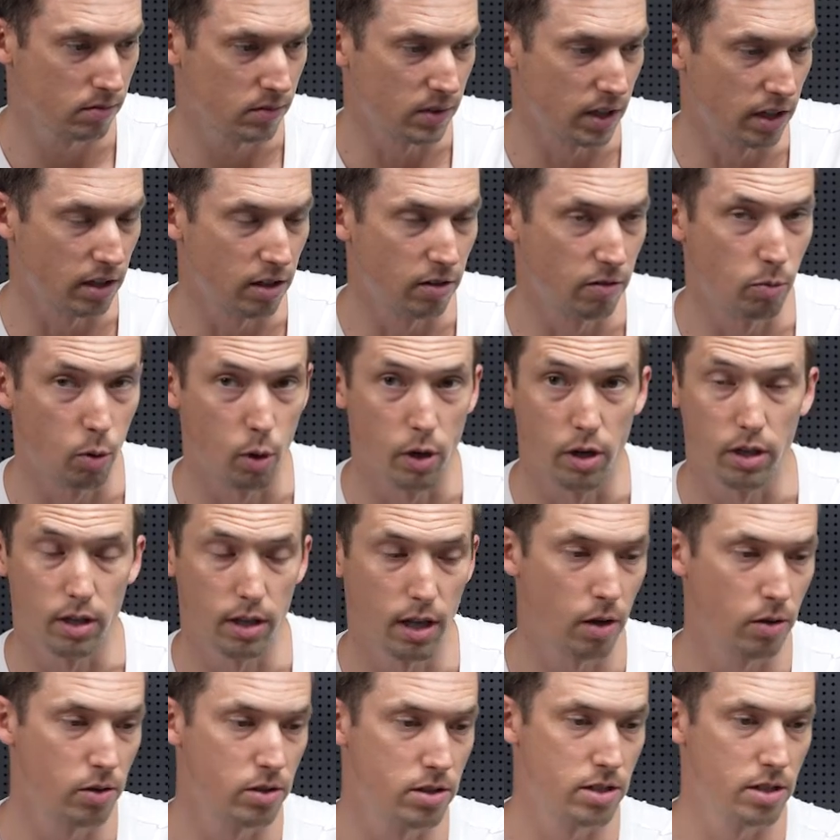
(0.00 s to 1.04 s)
not enough point
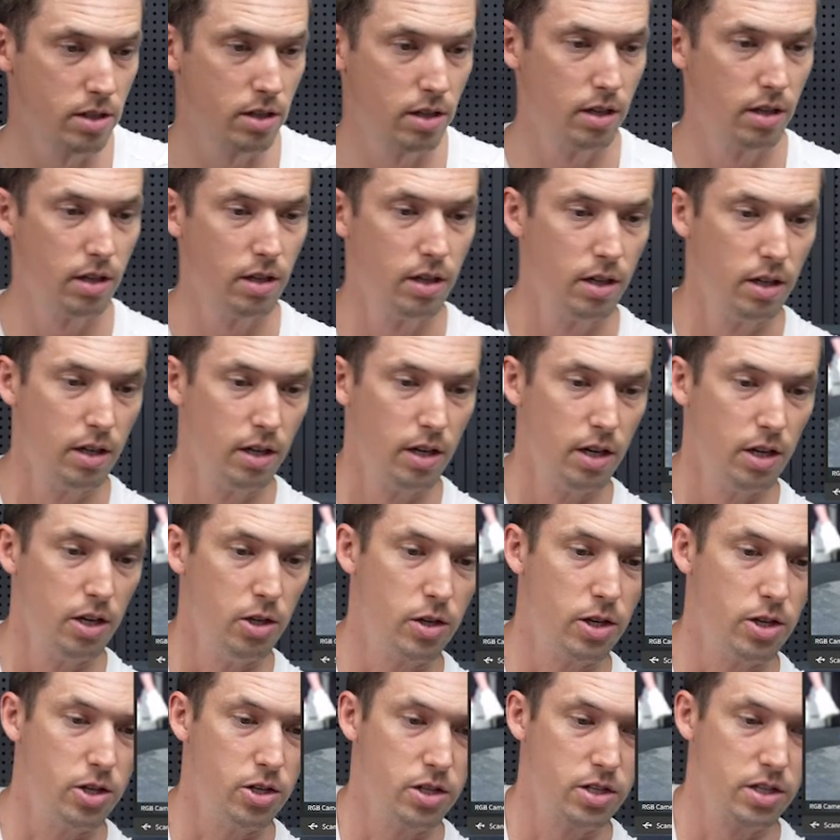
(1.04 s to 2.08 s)
clouds, you
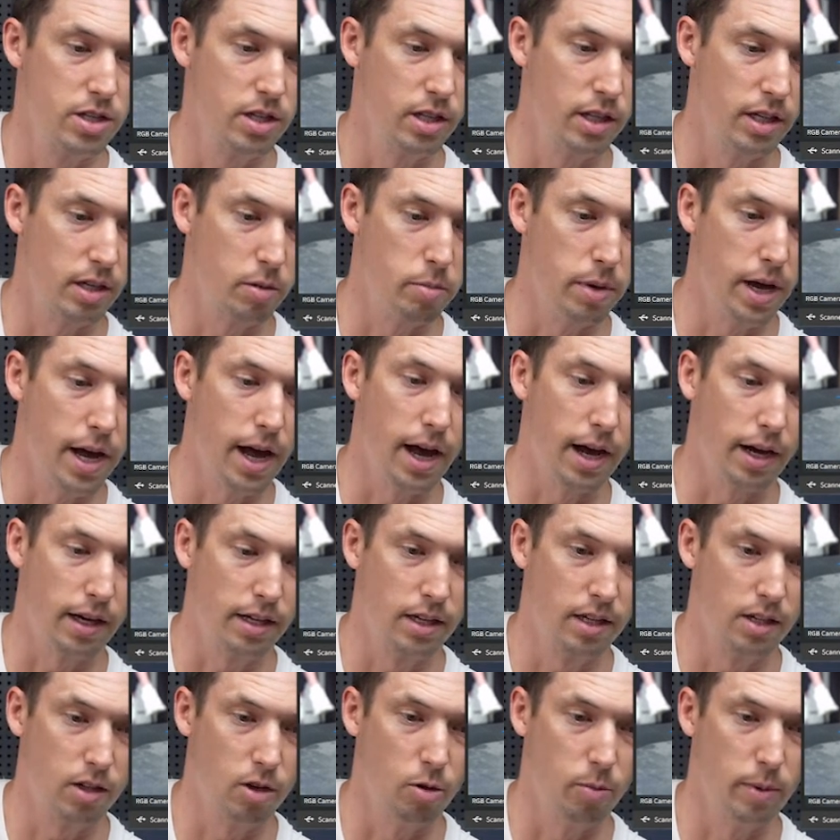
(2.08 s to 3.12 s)
can just click back.
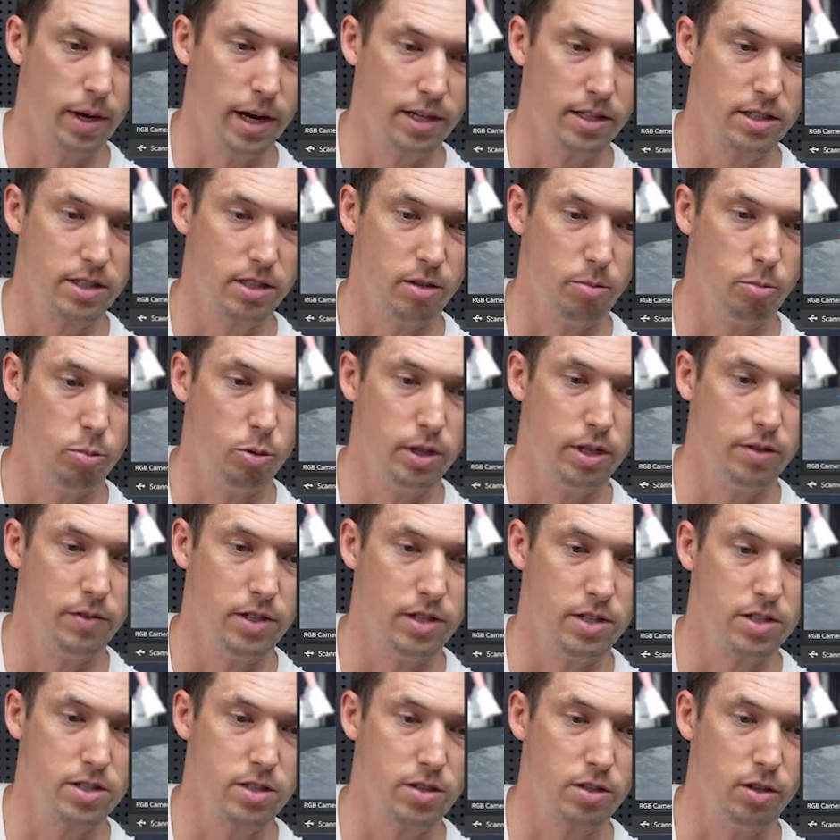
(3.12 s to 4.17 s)
Go back to the
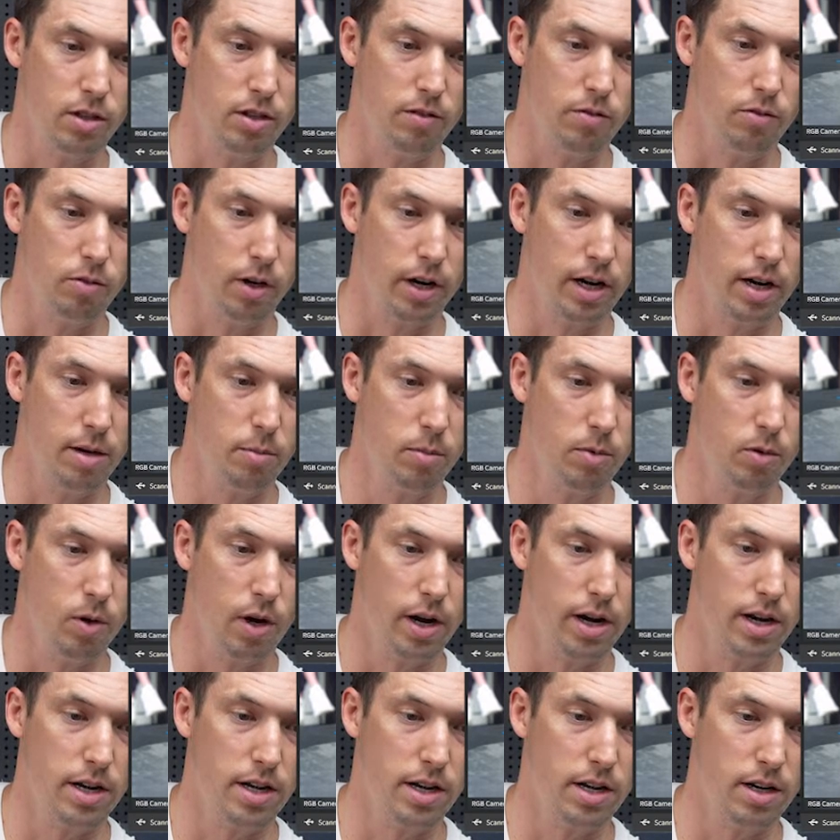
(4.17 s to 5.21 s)
previous 3rd frame
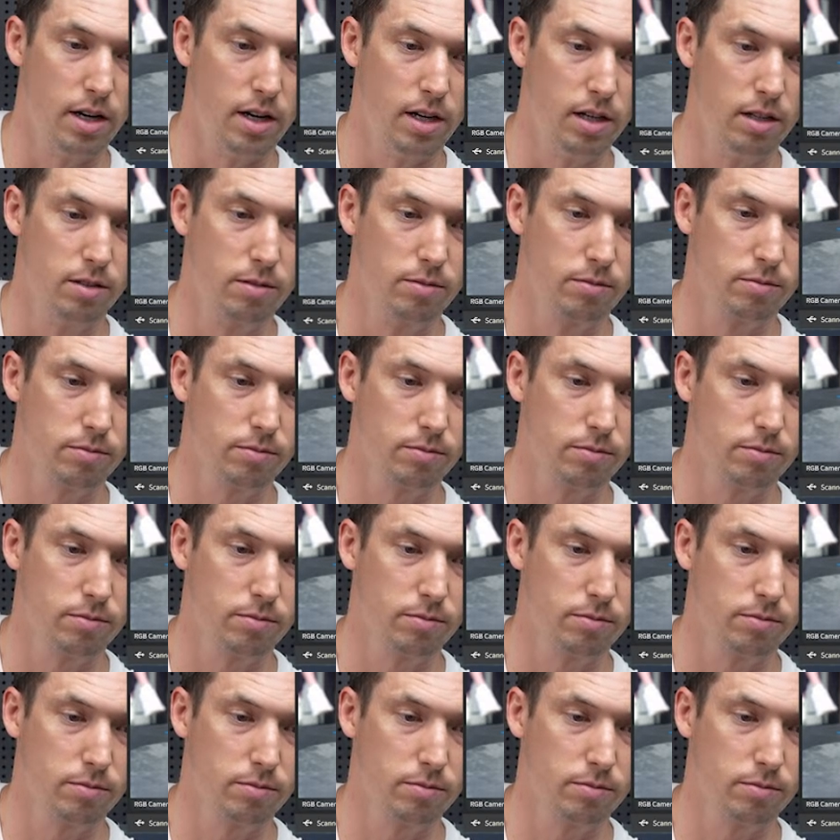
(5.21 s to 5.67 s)
right here.